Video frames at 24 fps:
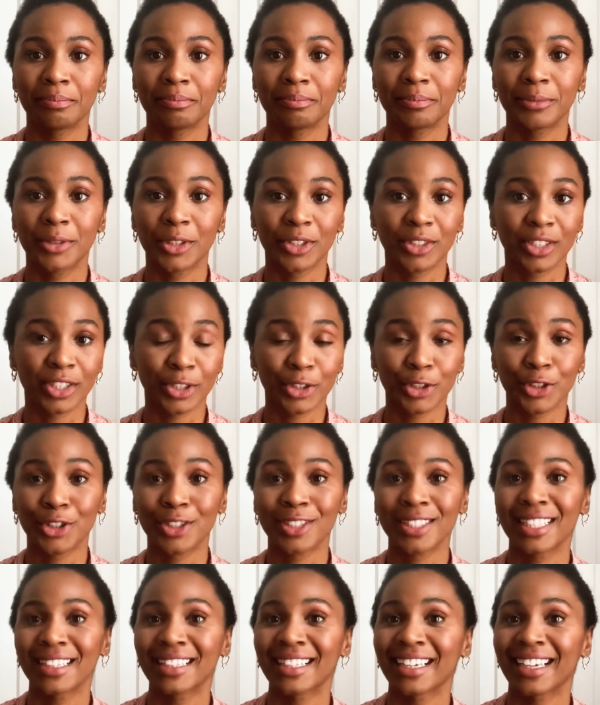your signature
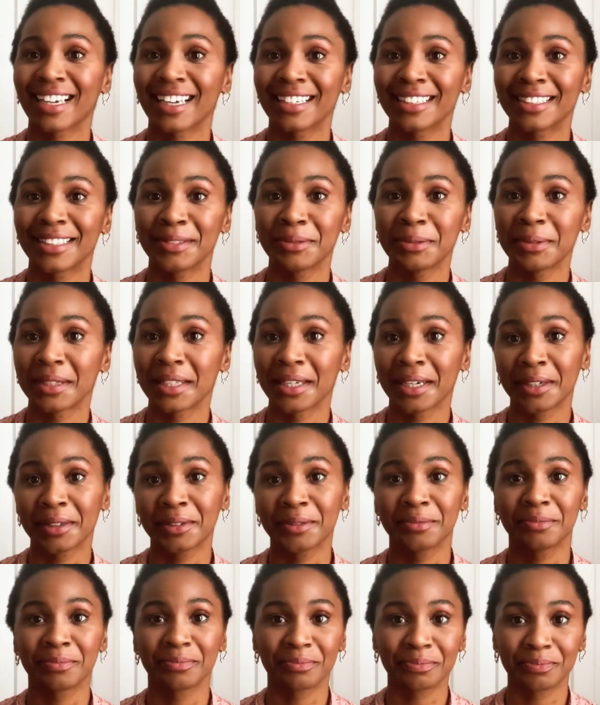scent like I did without
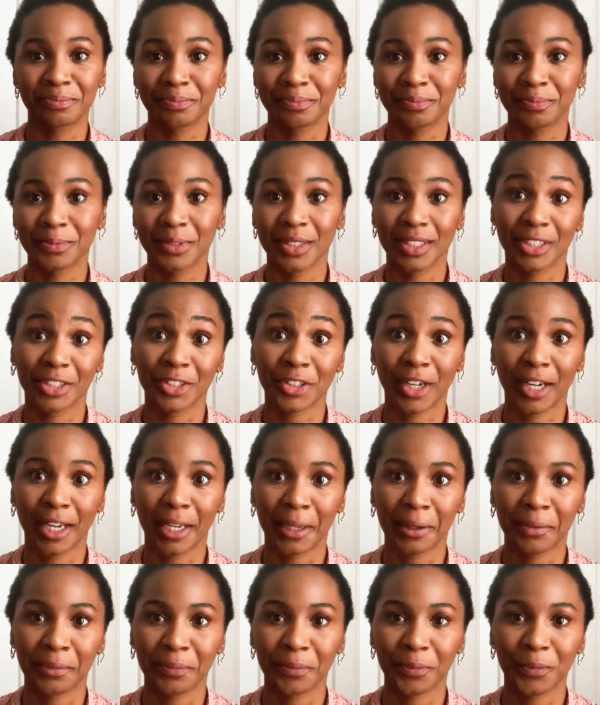really trying,
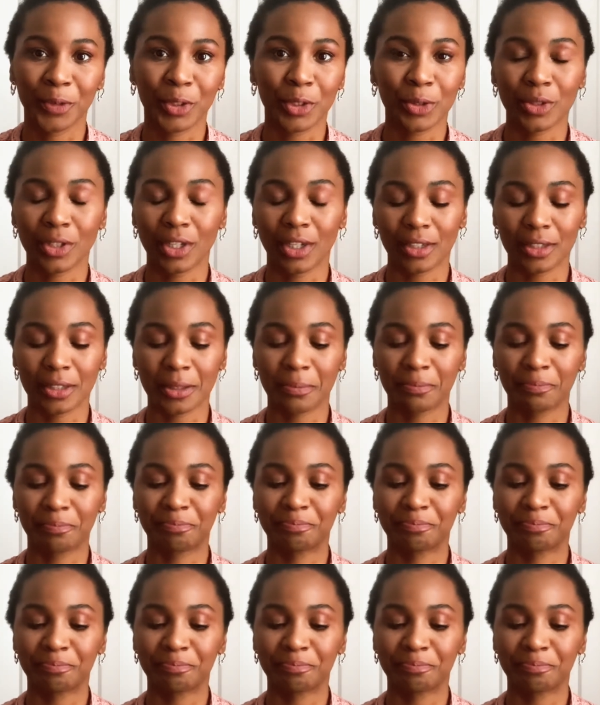which was awesome.